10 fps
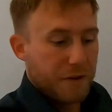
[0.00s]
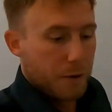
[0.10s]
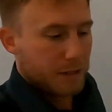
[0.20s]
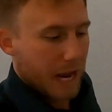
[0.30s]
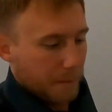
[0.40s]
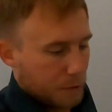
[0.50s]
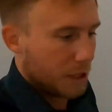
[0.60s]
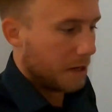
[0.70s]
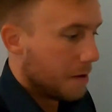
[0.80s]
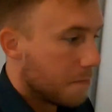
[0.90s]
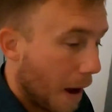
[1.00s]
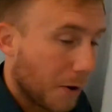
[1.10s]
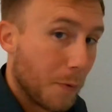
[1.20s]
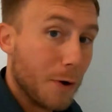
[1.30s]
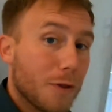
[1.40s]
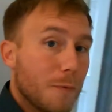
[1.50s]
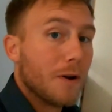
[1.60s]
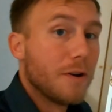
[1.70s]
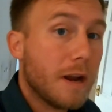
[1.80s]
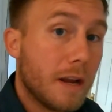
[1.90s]
few steps, back up another
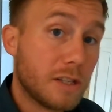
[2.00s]
one